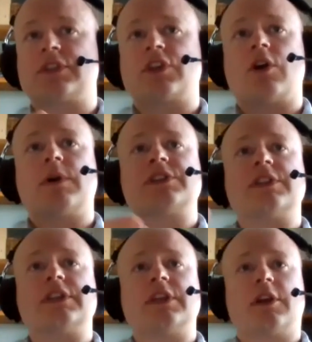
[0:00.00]
to go
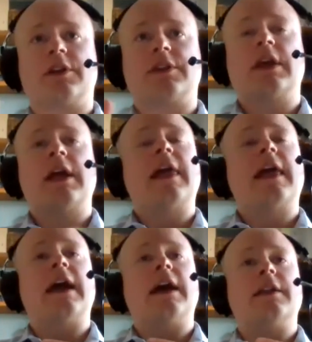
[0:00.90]
into the earth
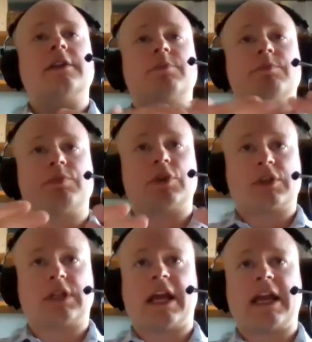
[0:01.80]
and
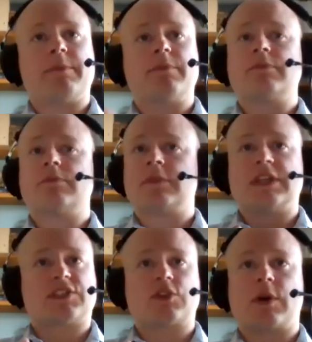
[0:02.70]
proclaim
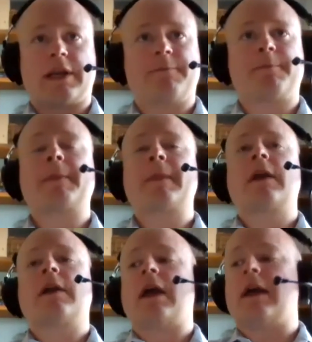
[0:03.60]
his story
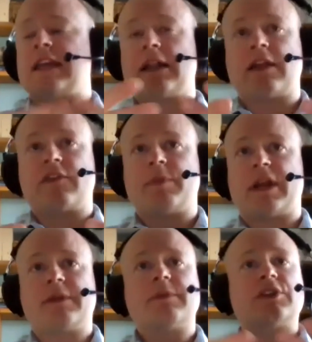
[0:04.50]
and tell
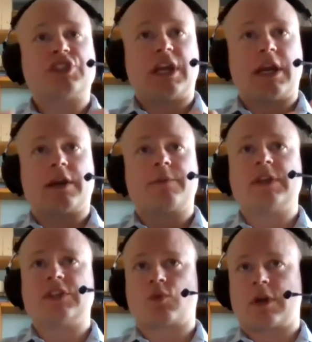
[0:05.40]
everybody, share
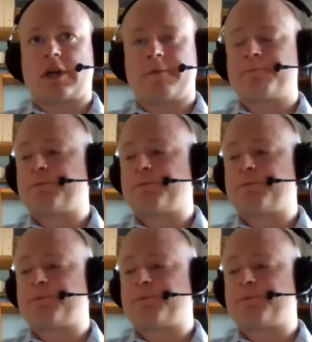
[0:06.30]
his word.